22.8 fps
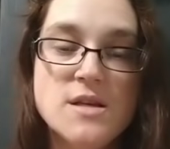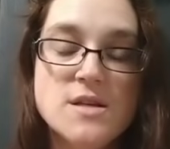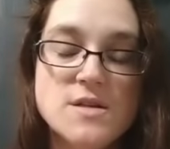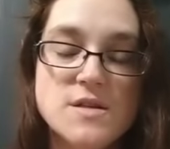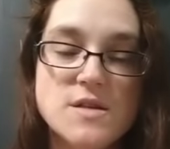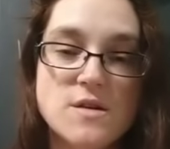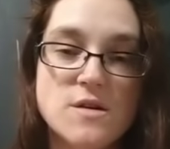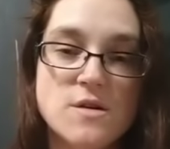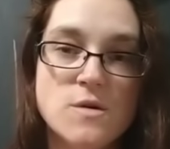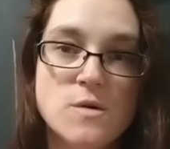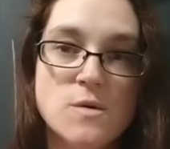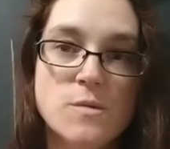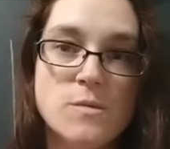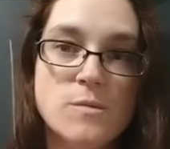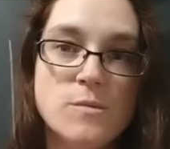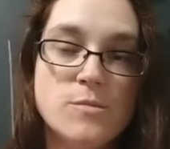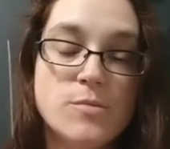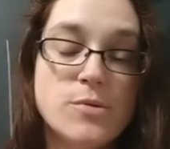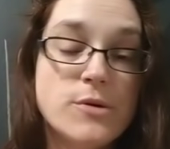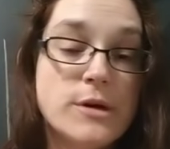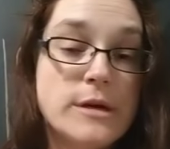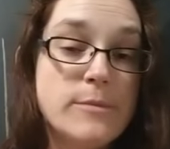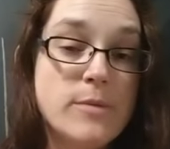So
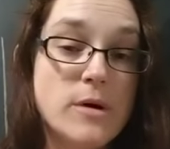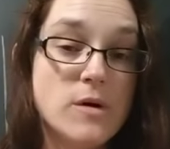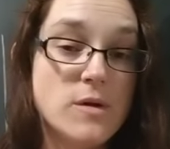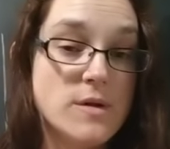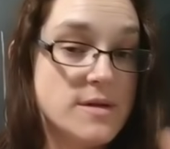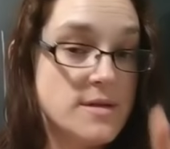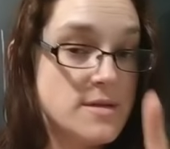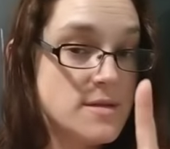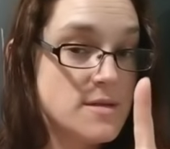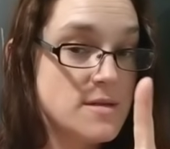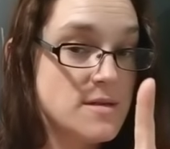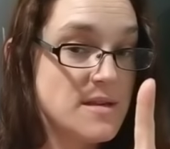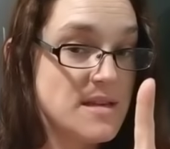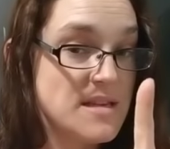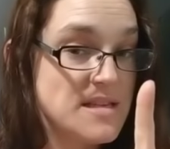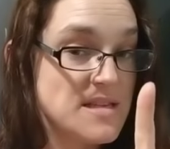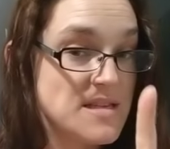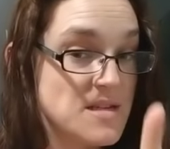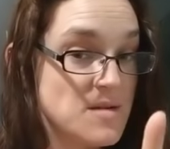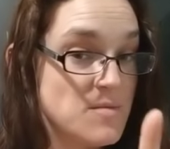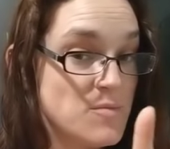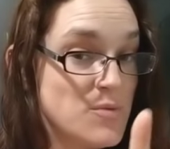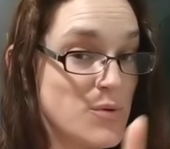pre-bolus is
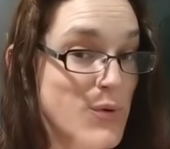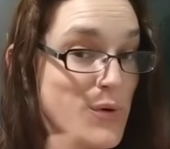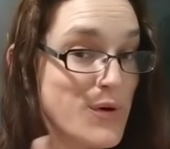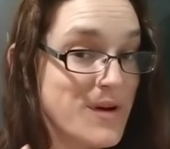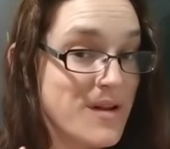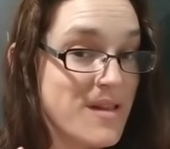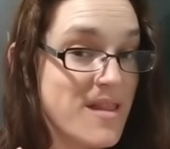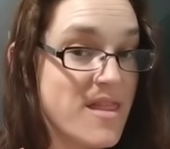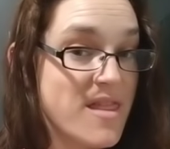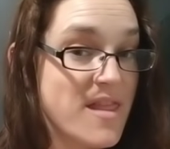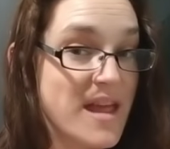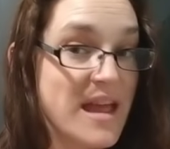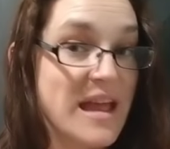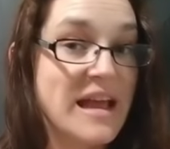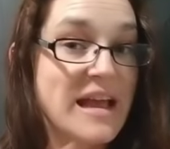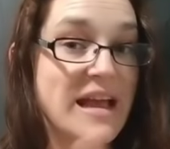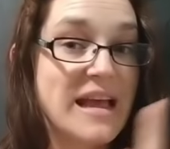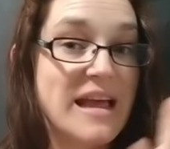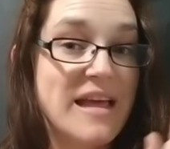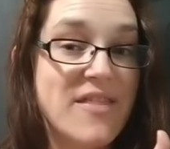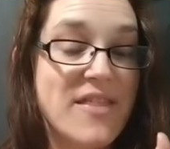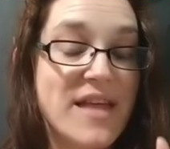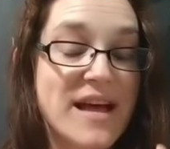an important thing,
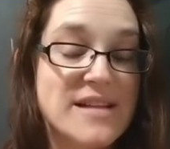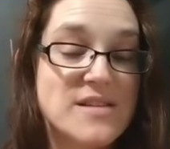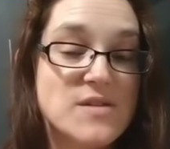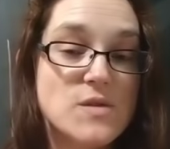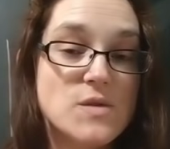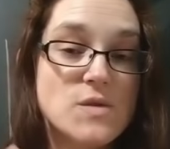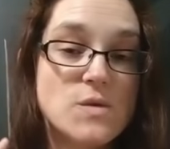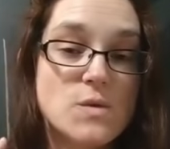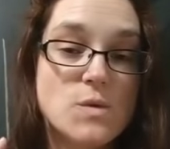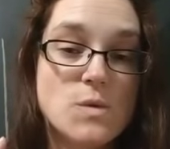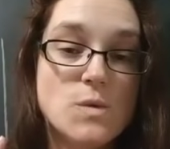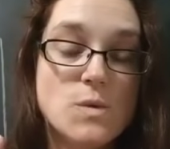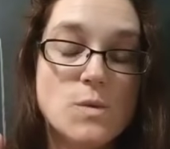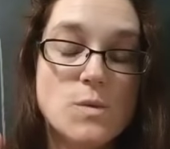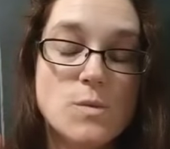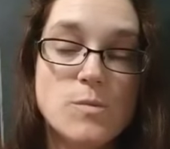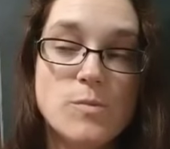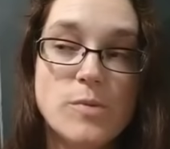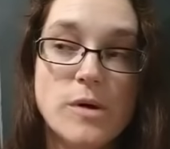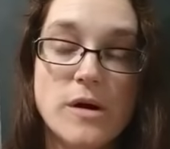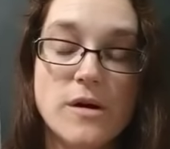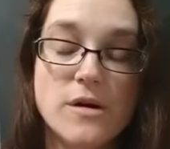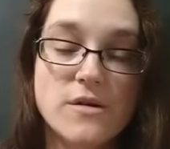and that's
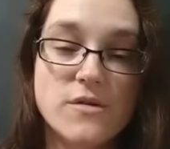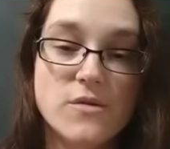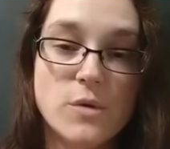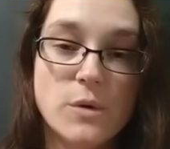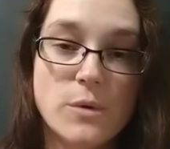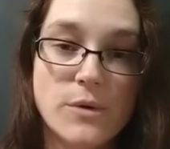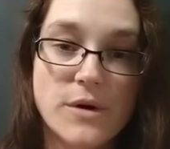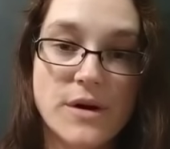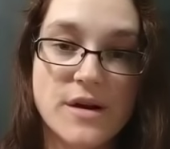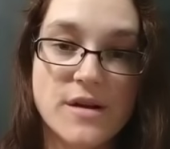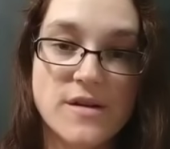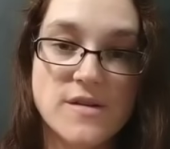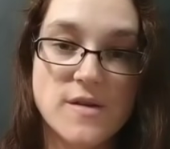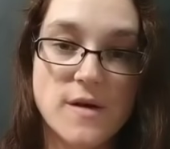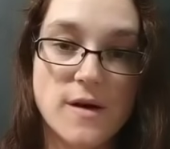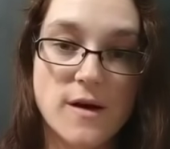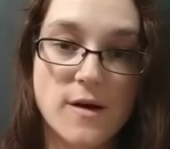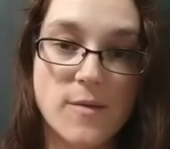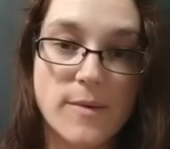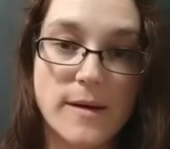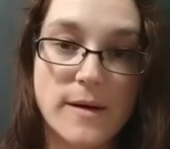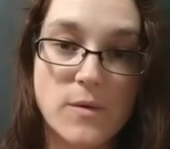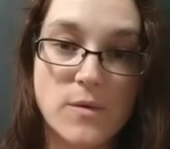part of what we're going to
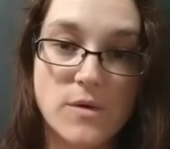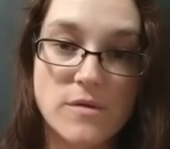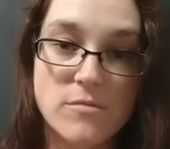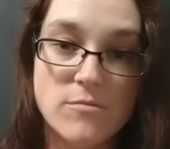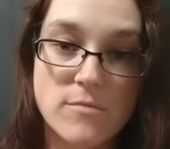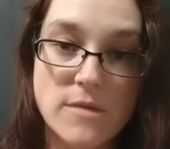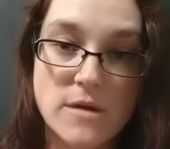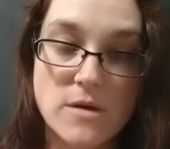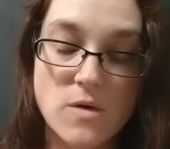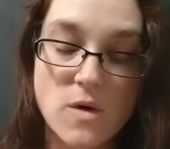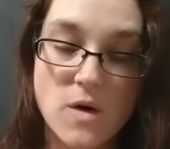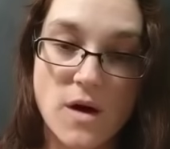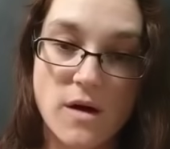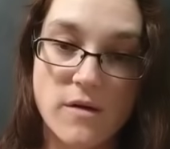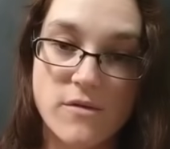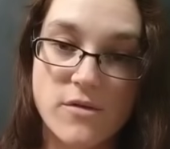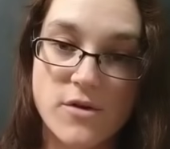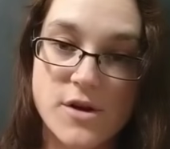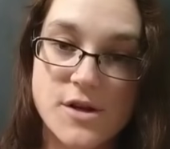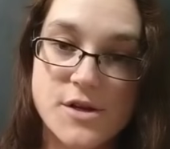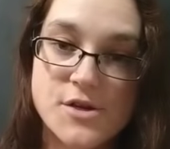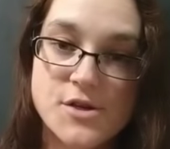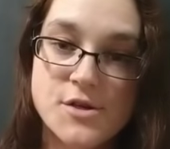talk about with meal
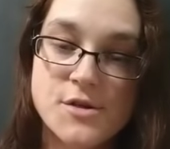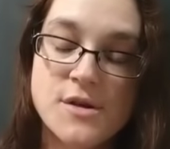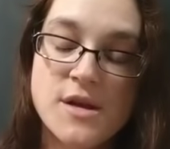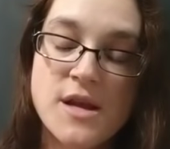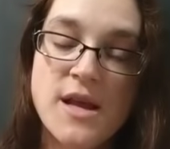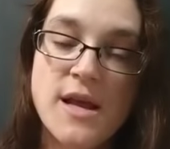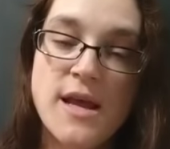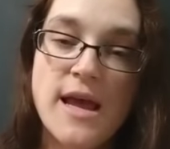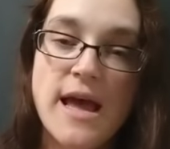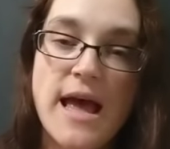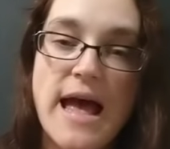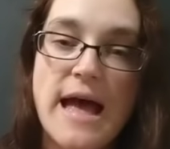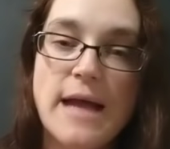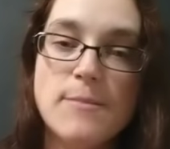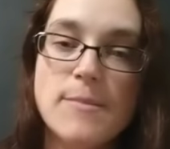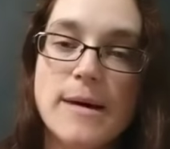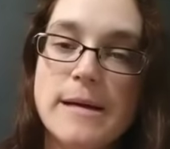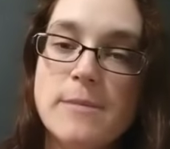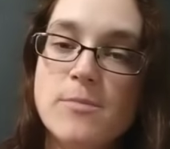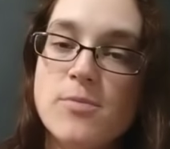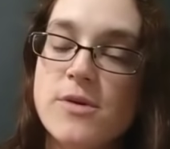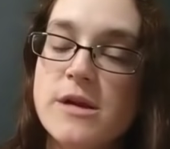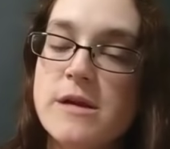coverage. And
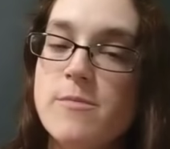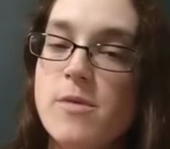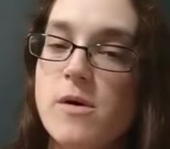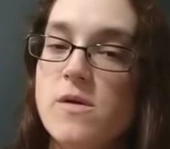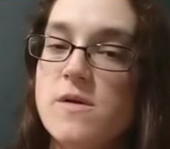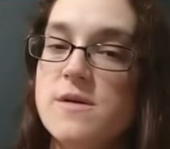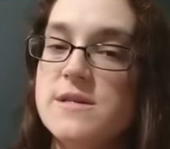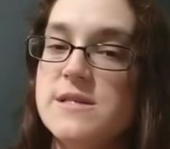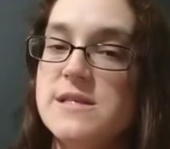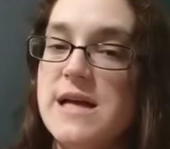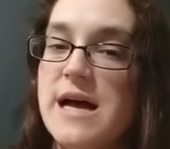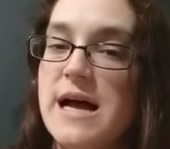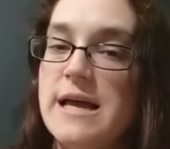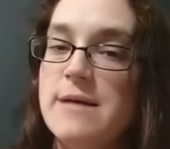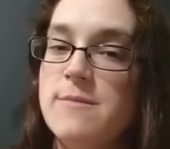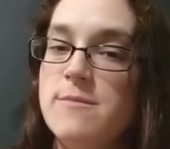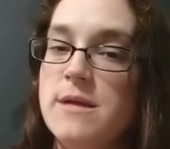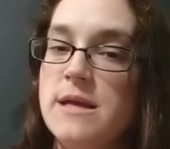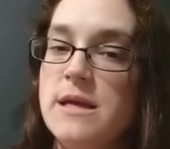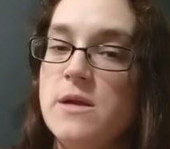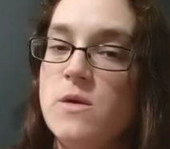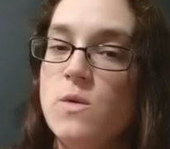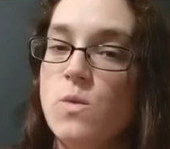by pre-bolus, I
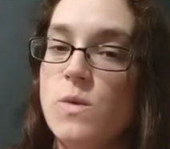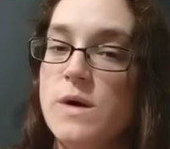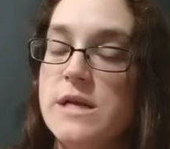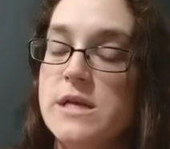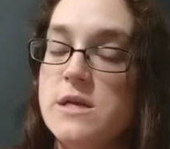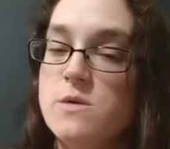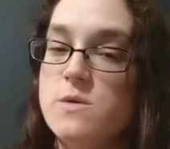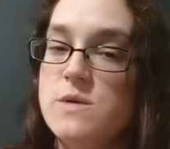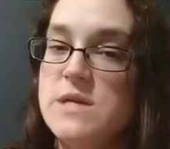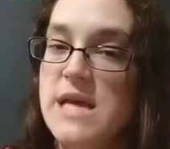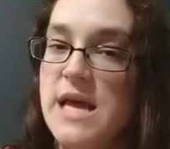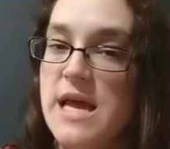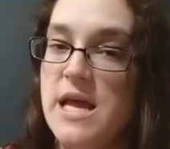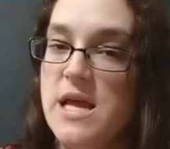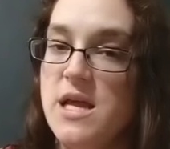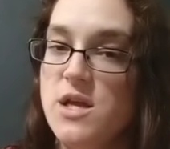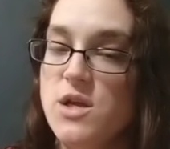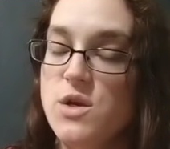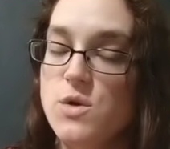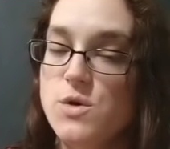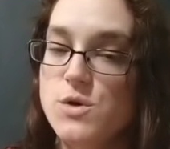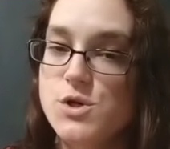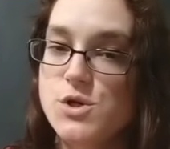mean when you
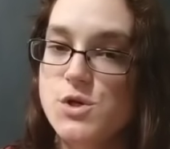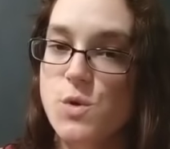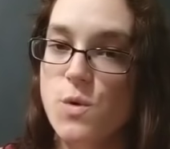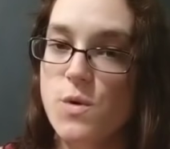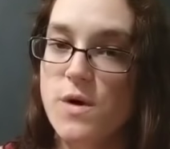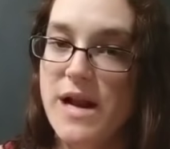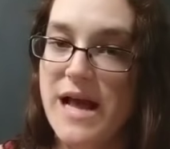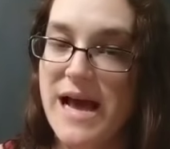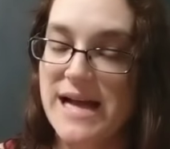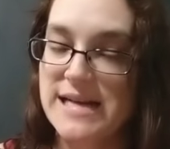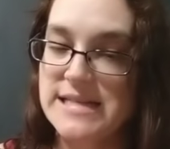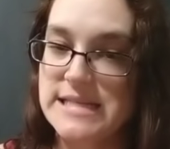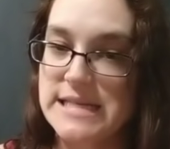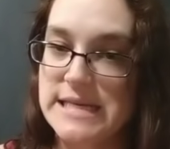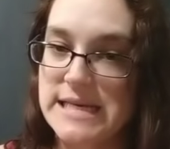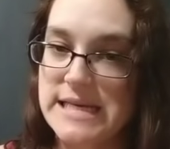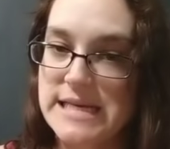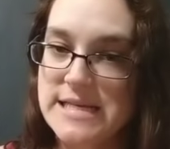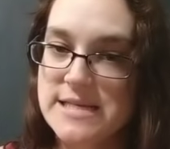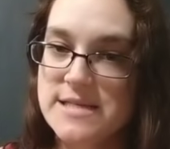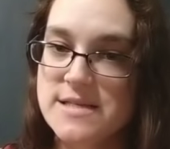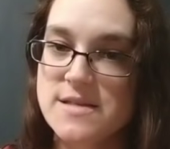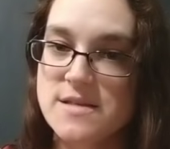take your short-acting
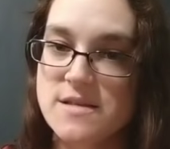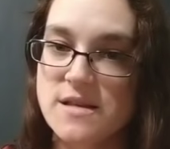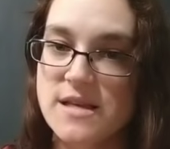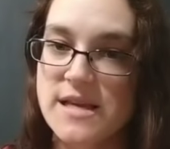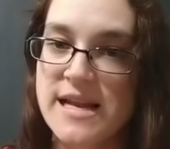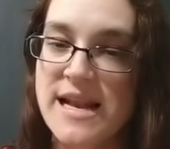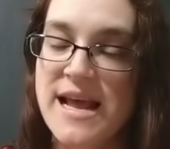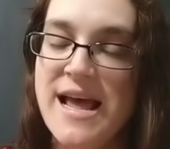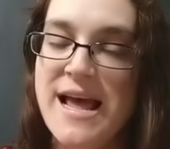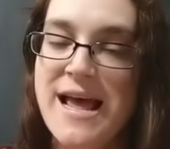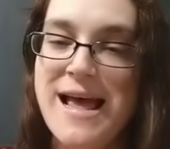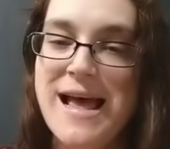insulin,